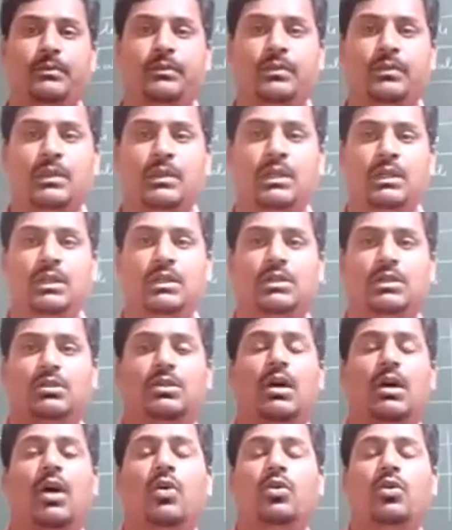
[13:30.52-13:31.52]
so
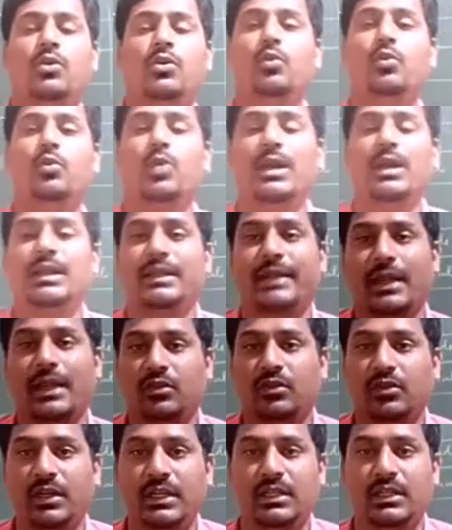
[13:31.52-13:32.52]
how do one
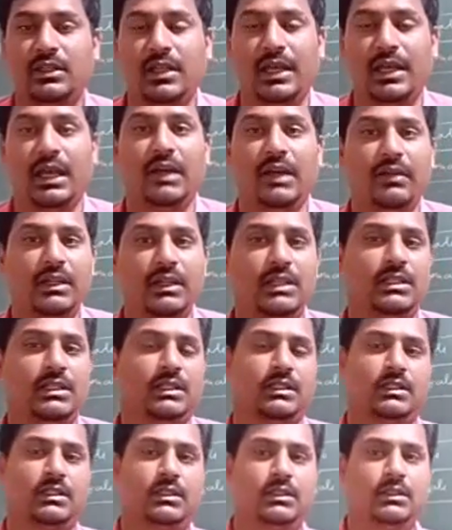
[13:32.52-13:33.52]
calculate the
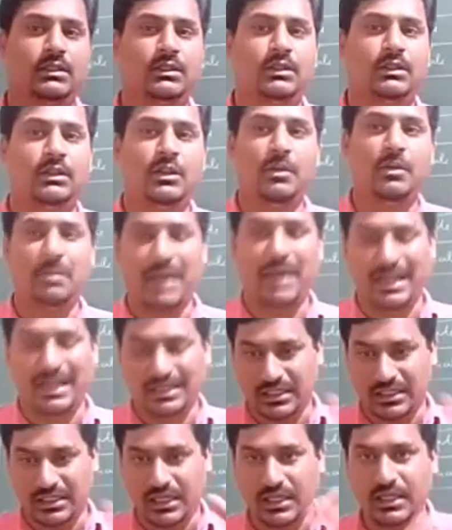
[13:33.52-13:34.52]
averages? By
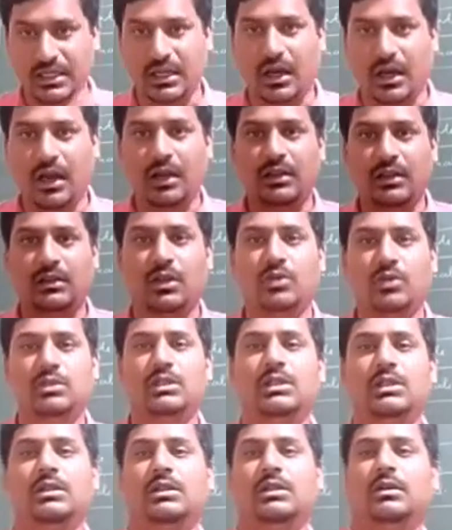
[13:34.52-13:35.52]
studying all thousand,
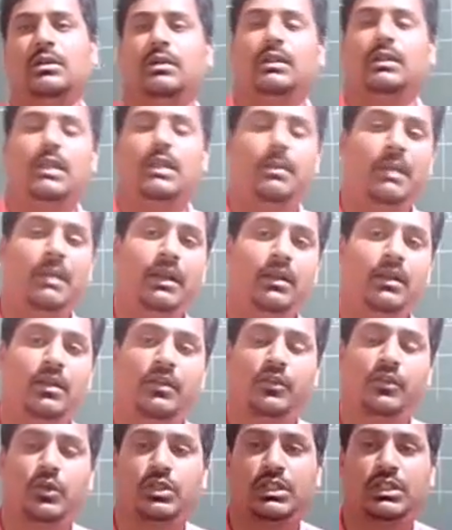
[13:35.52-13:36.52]
the bundle of
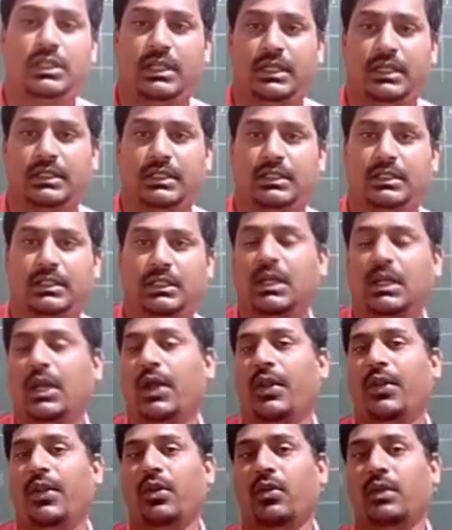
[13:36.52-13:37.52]
questionnaires?
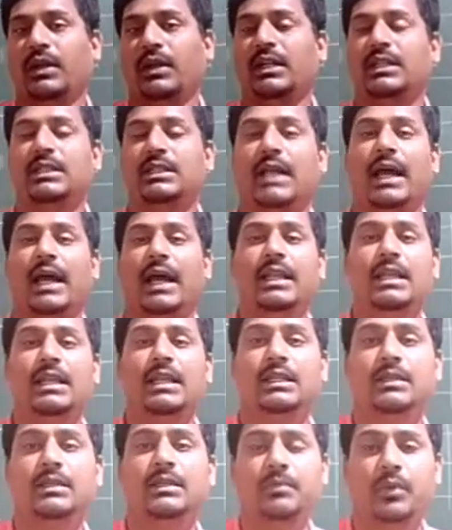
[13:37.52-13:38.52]
No, it is highly
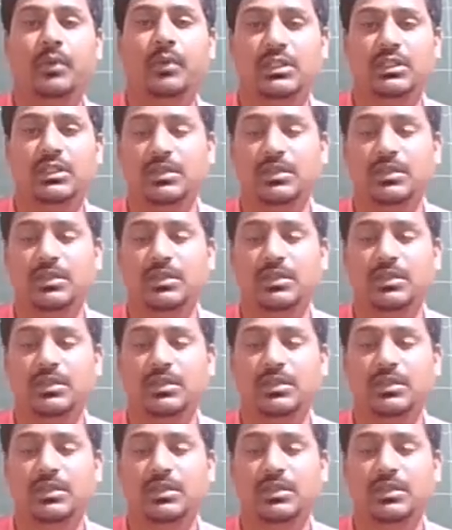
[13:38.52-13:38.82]
impossible.